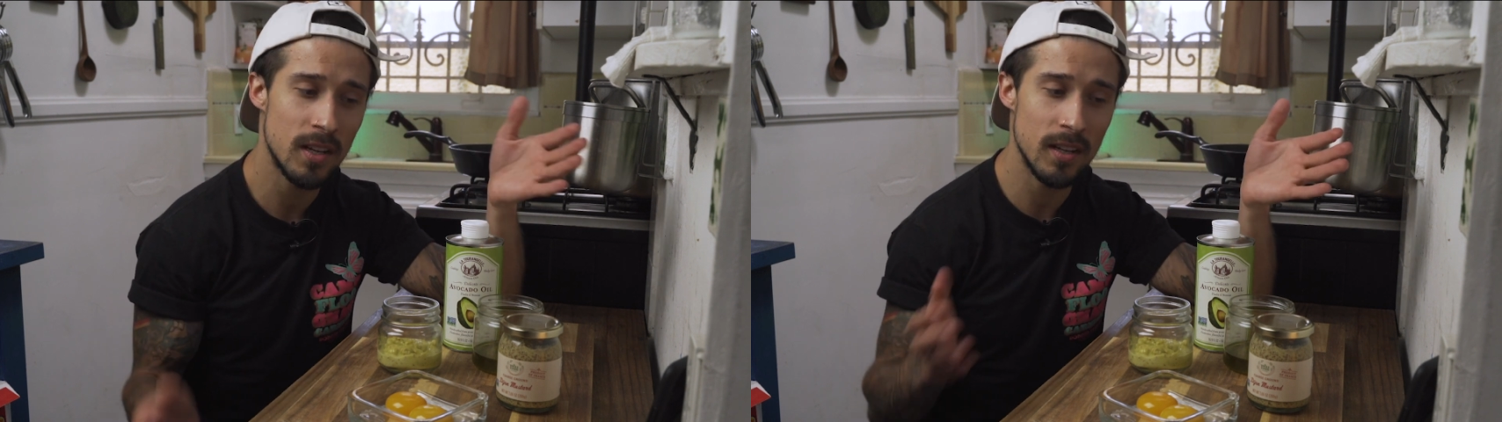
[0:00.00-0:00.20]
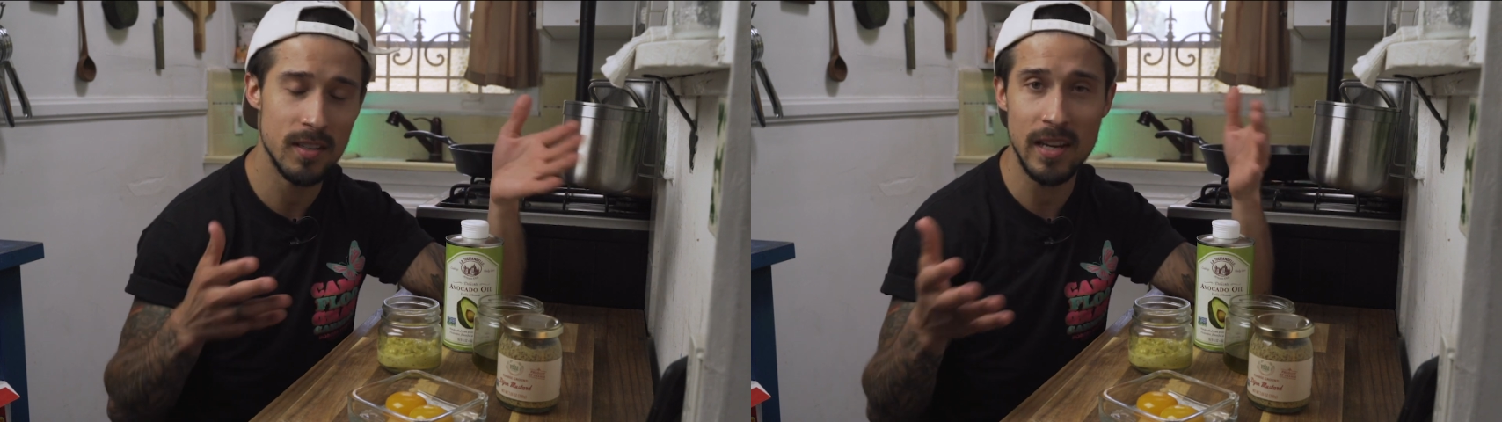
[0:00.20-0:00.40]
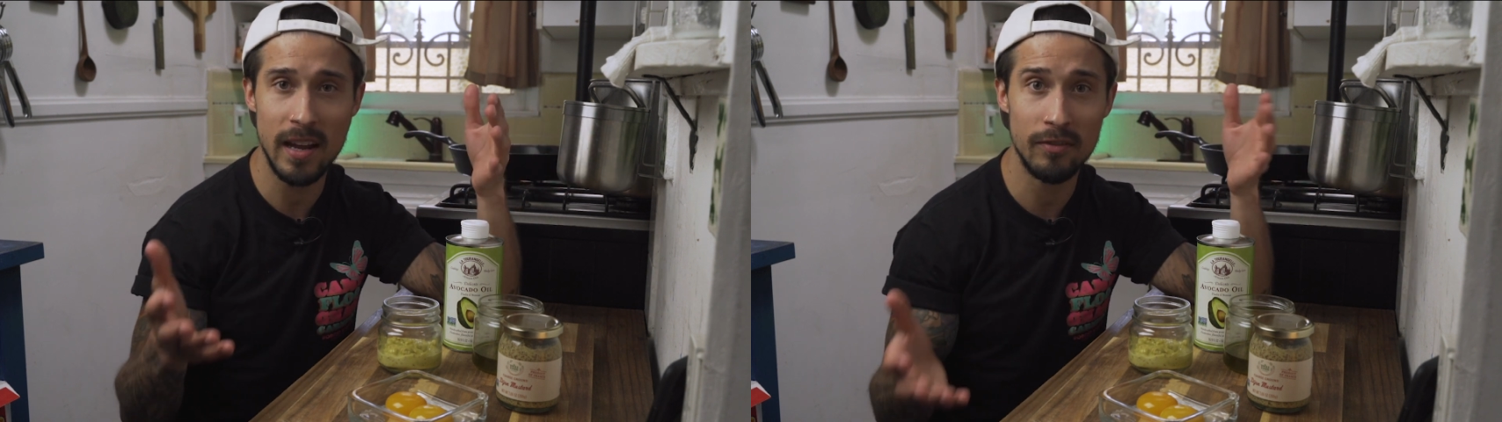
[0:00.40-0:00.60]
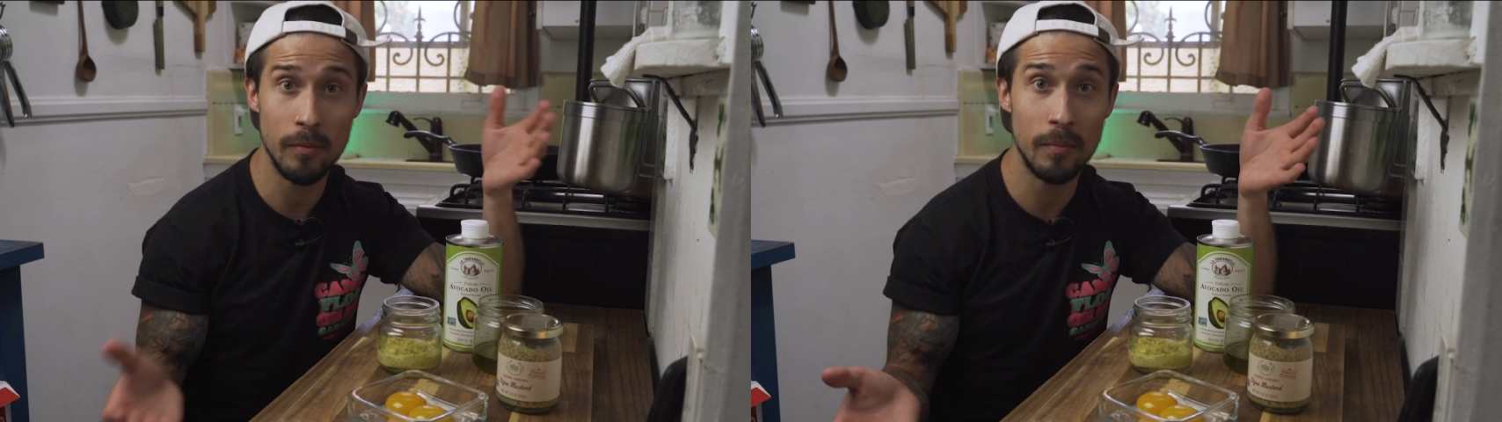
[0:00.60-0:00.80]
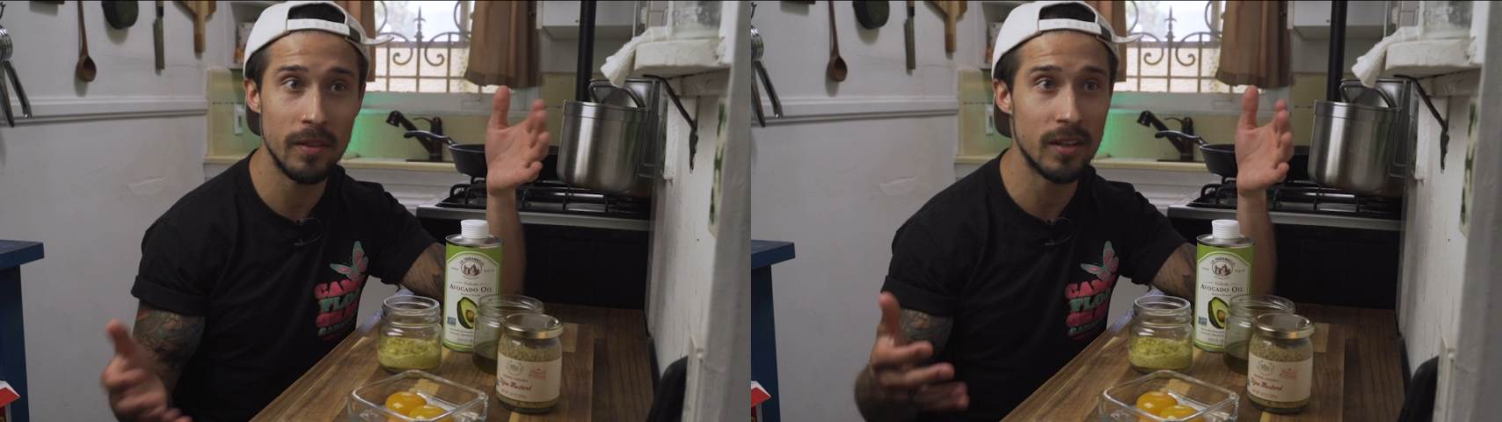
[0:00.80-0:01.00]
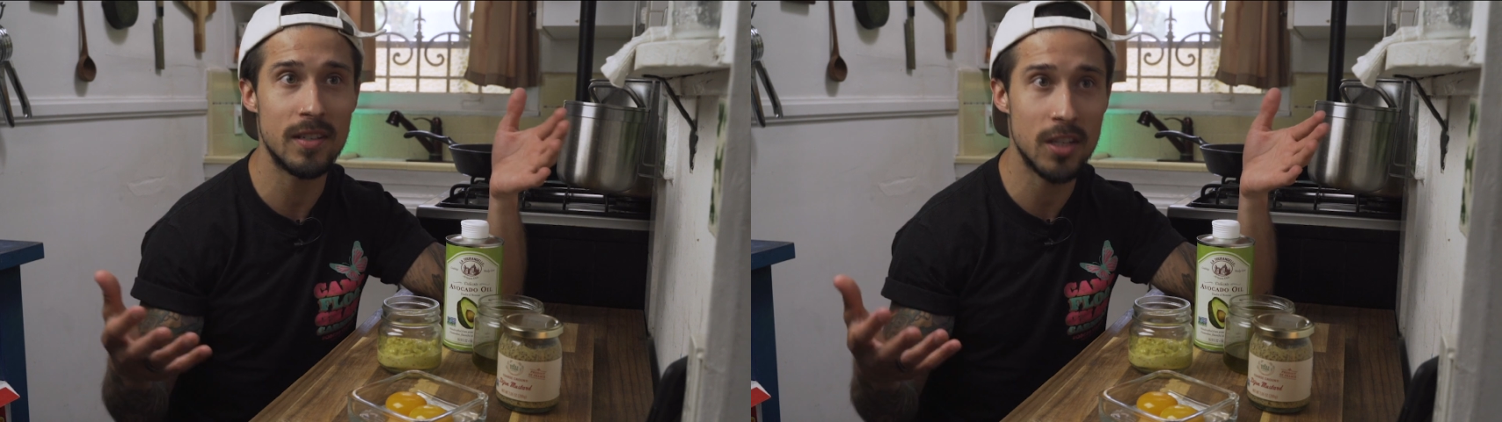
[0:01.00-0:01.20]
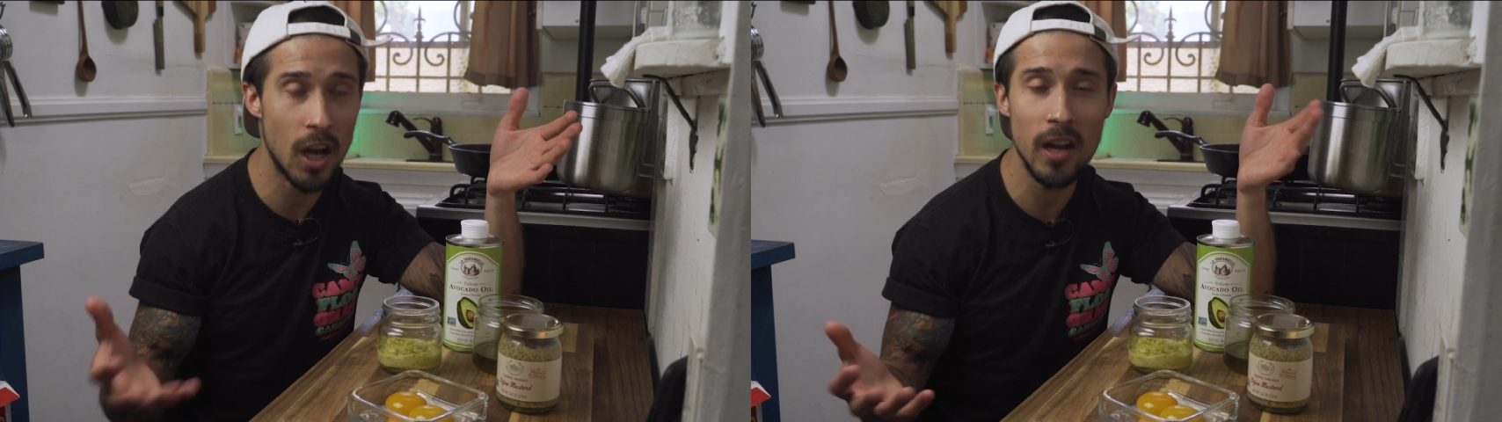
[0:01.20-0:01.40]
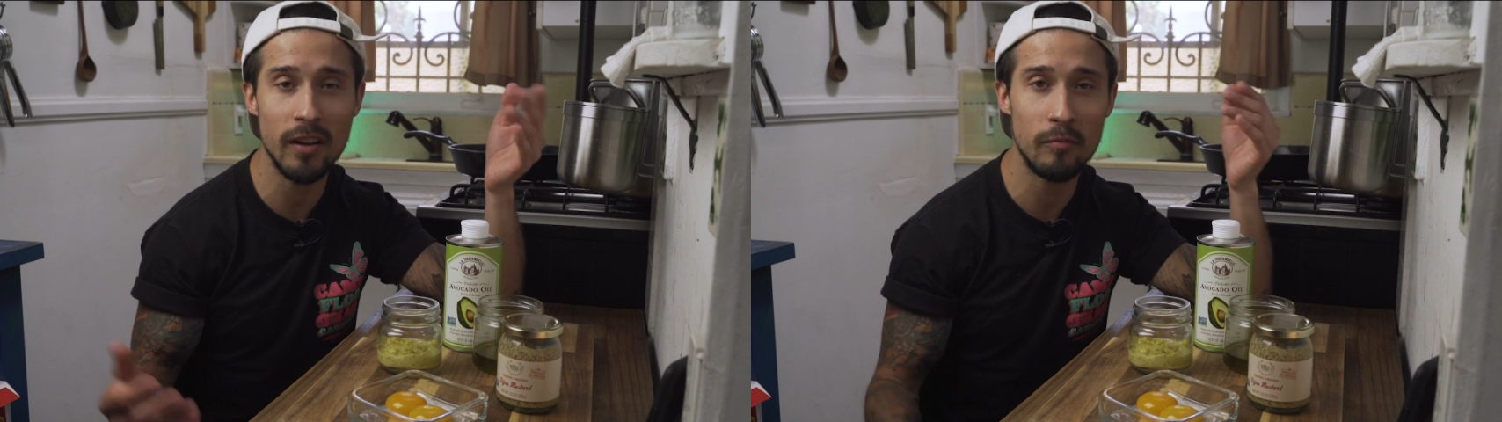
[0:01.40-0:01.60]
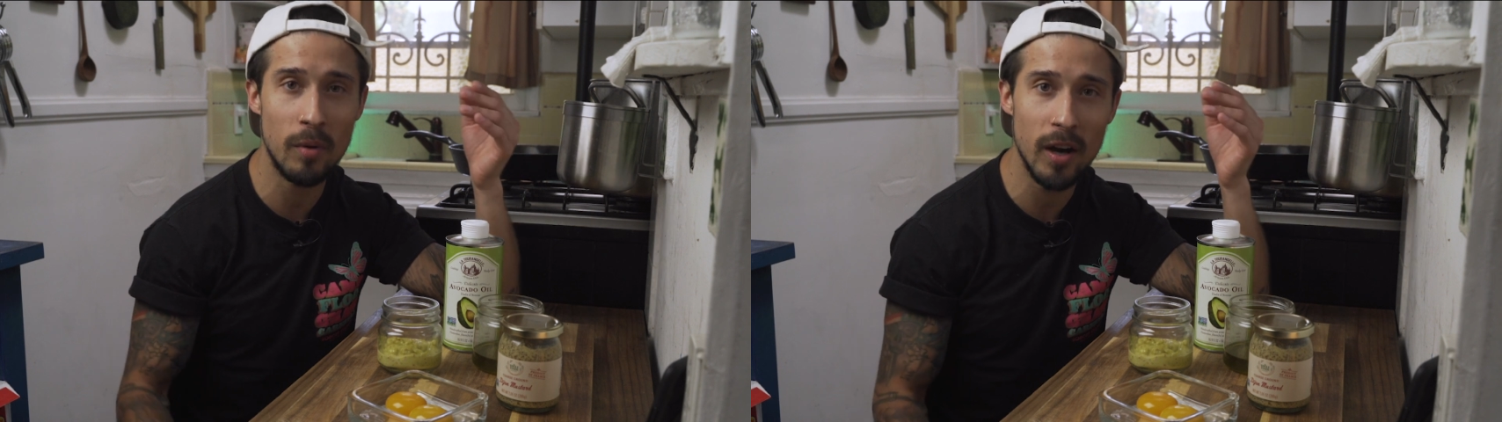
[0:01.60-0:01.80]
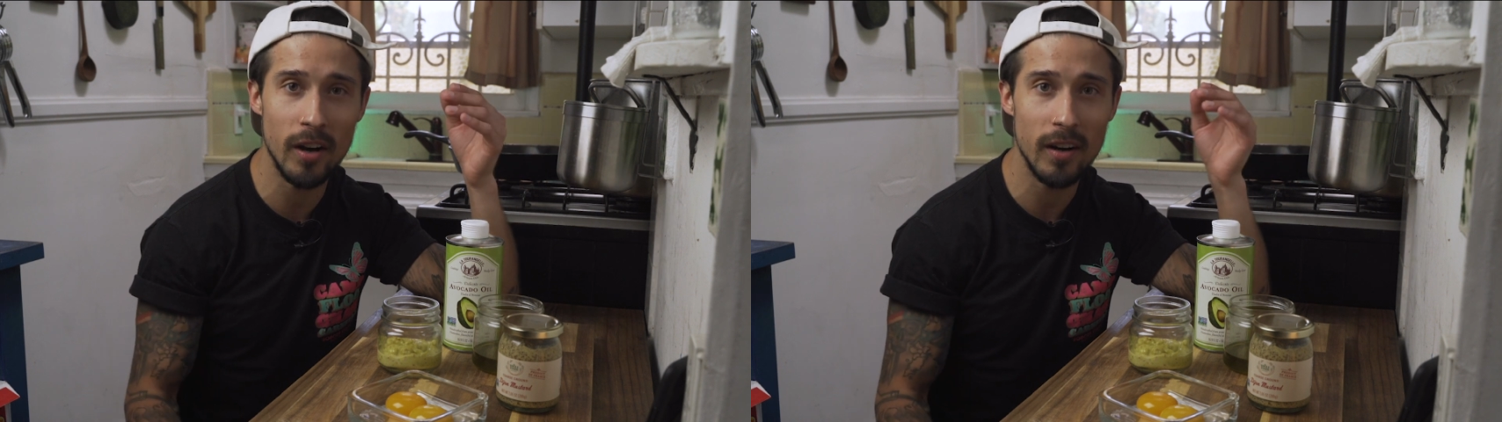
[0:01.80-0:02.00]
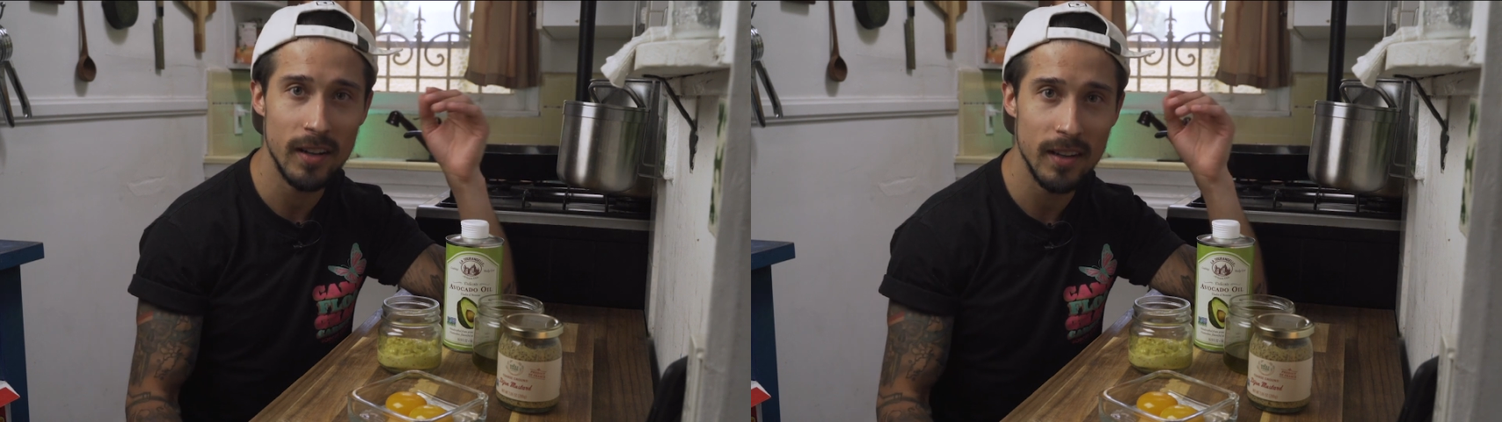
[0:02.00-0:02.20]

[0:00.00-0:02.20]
aside from the ton of butter